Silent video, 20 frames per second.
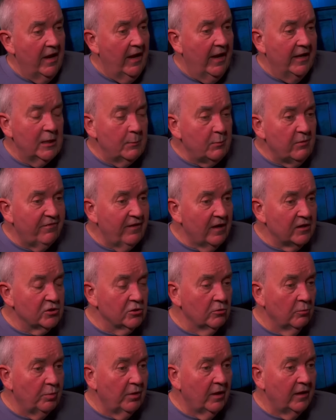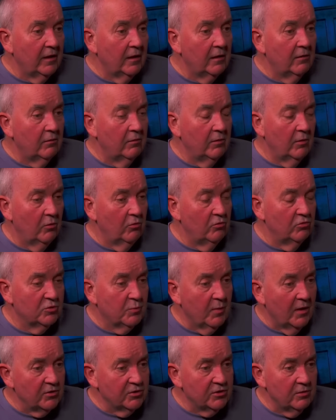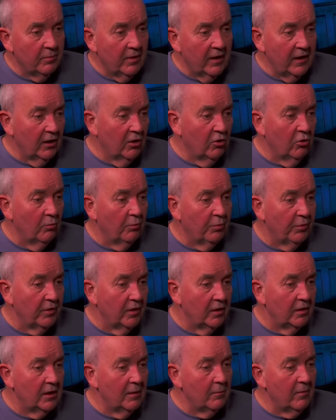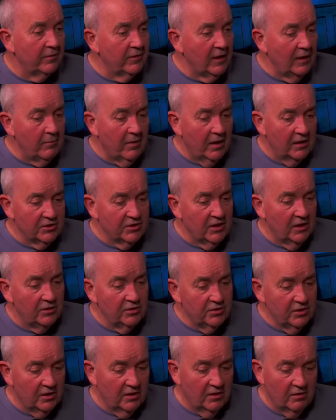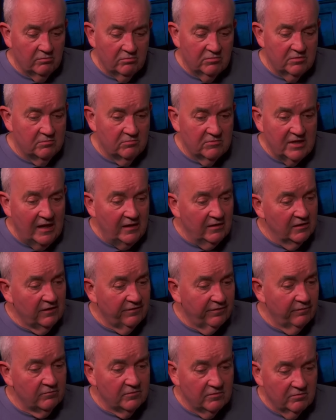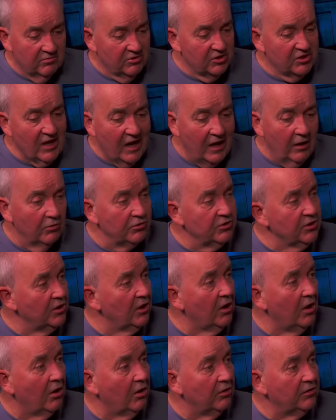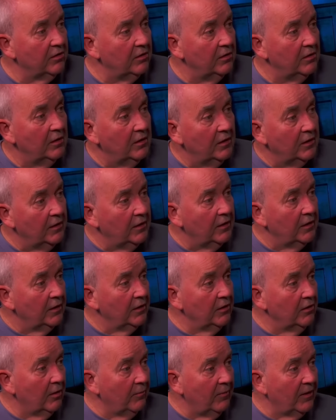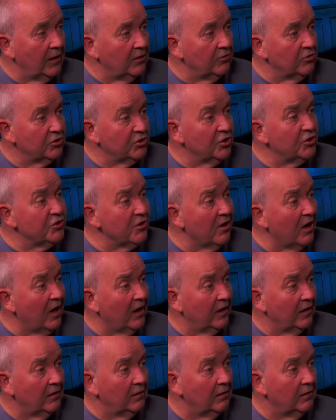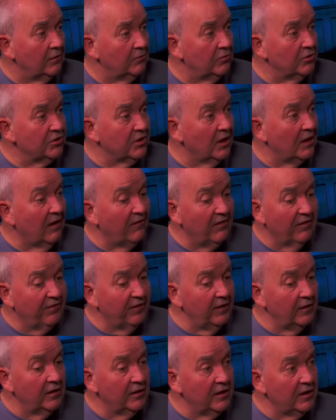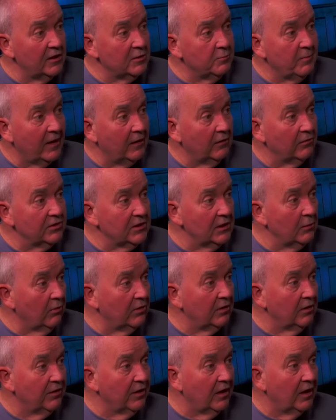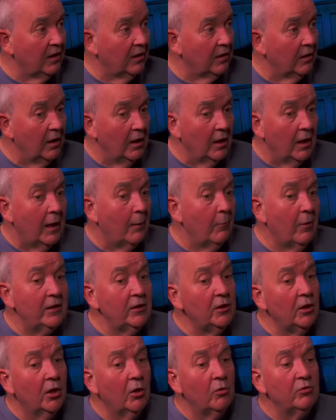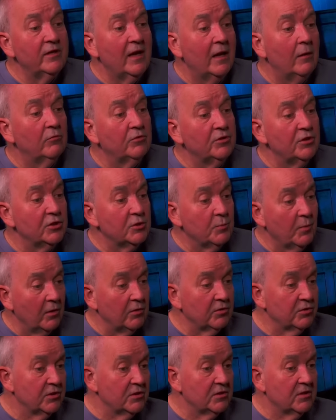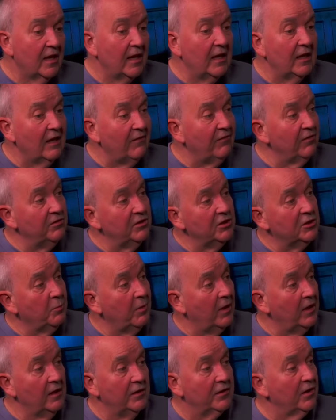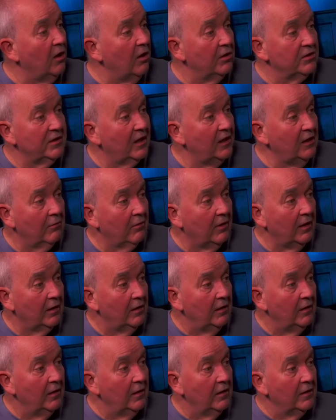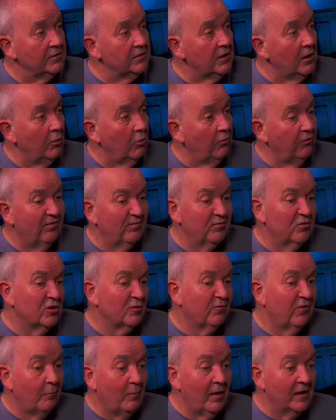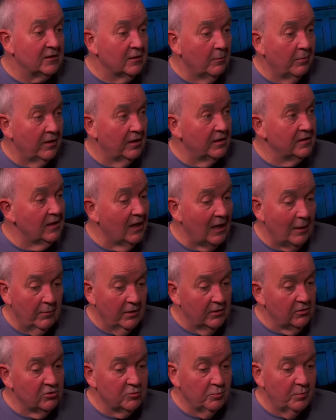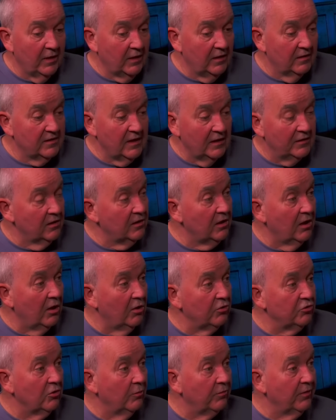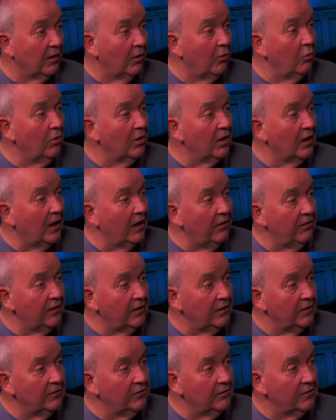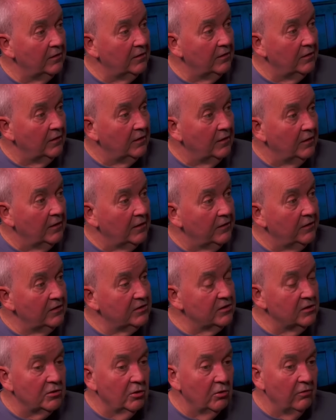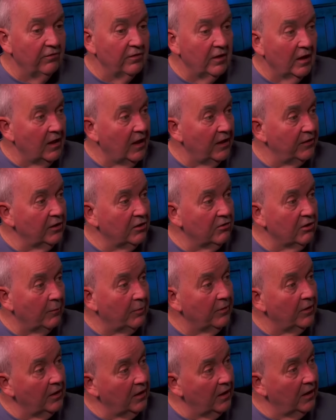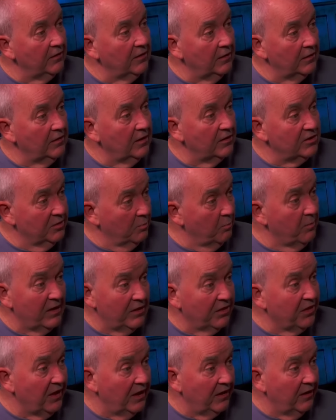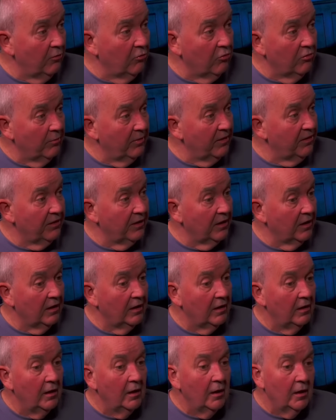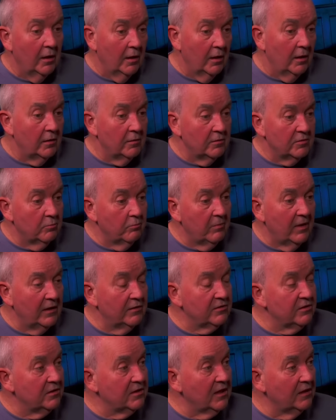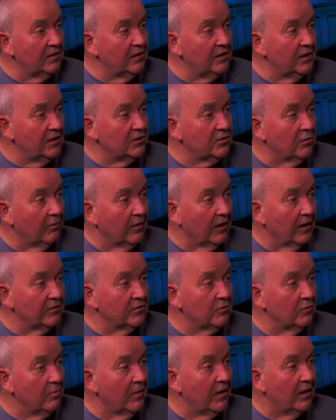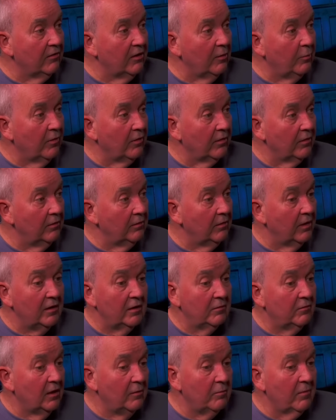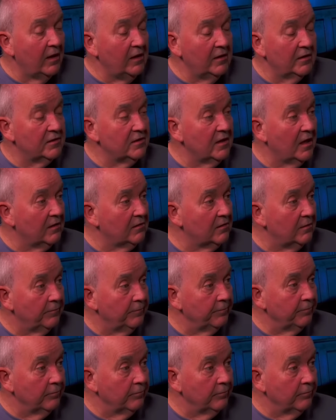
any professional player who's sponsored by a company, they might send you 10 different styles of dart. You know what I mean? Just to try. Just say, have a feel of these barrels, see what you think. And when you go down to your sponsors, they'll have a display of darts anyway. So just for pass a bit of time, I'd just pick a set of darts up and think, oh, I like these. This is lovely. I like the grip, and I like it's a bit thinner or a bit thicker. Make us a set of these up, guys, with my grip on. And he'd make you a set.